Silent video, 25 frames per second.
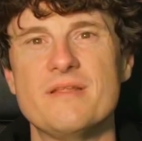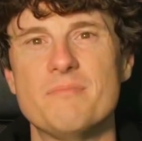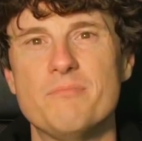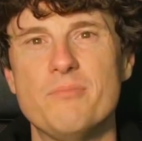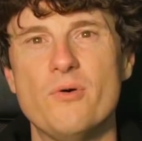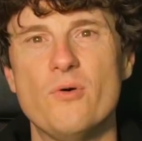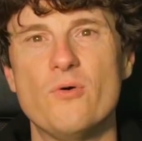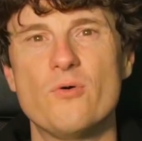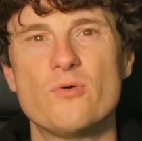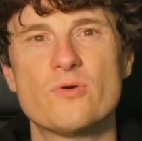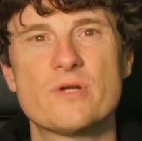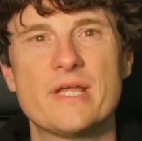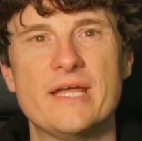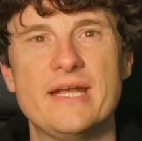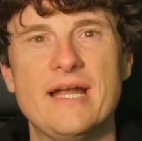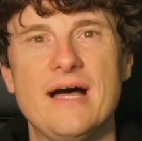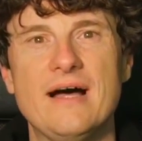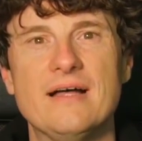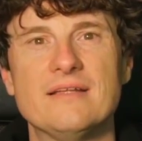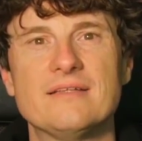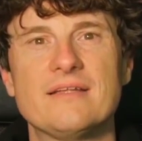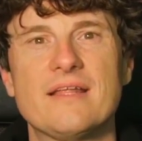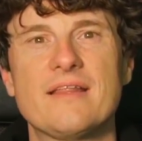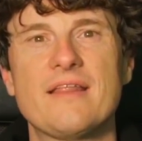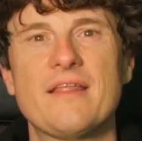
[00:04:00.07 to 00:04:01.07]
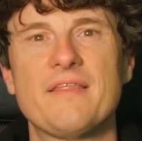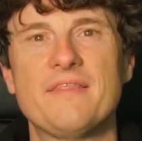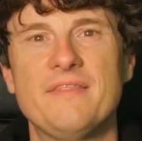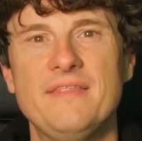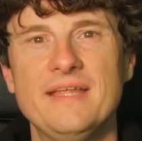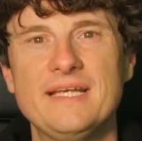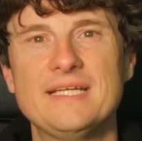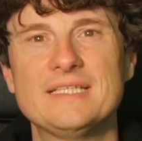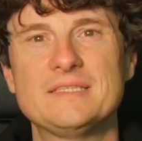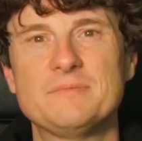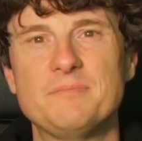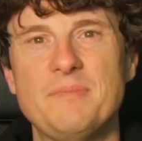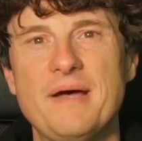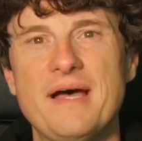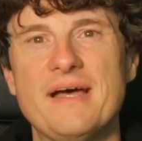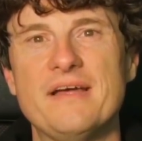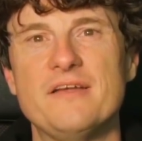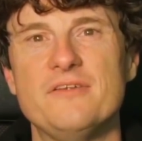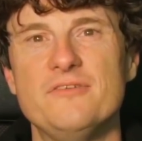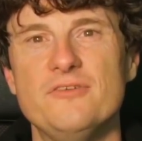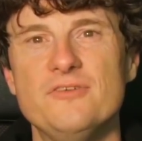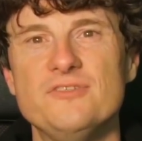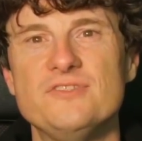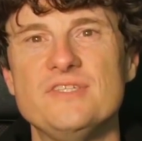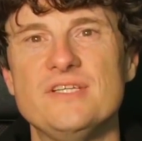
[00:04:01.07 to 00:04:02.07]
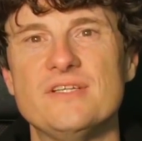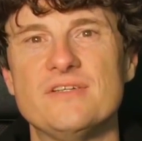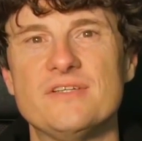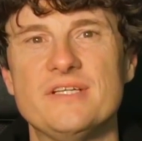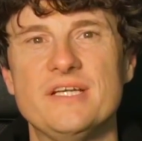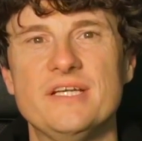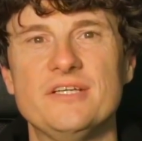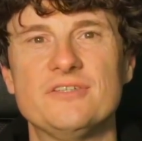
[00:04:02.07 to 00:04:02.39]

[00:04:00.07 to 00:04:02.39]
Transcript: the ball get under the thickest bat in New Zealand